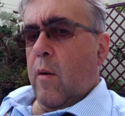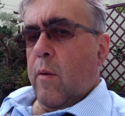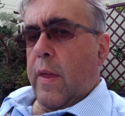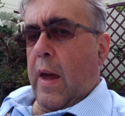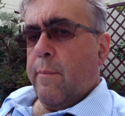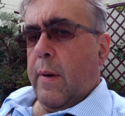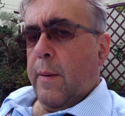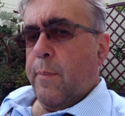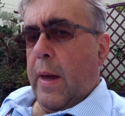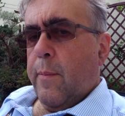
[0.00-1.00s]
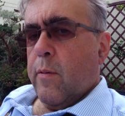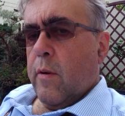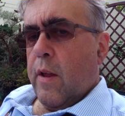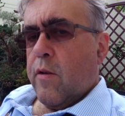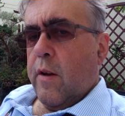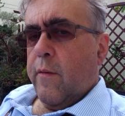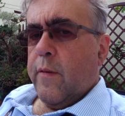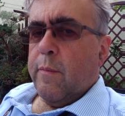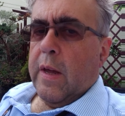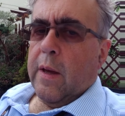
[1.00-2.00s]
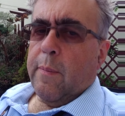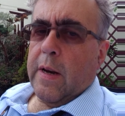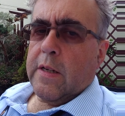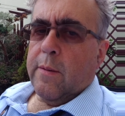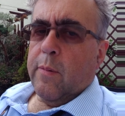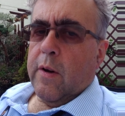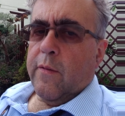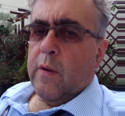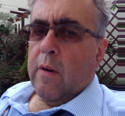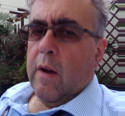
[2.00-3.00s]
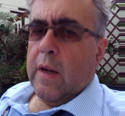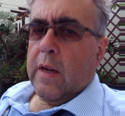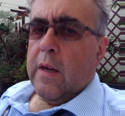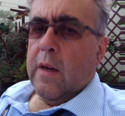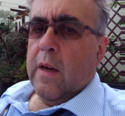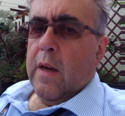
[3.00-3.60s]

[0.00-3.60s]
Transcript: with handmade paper and all that stuff, and make a platinum book if you like.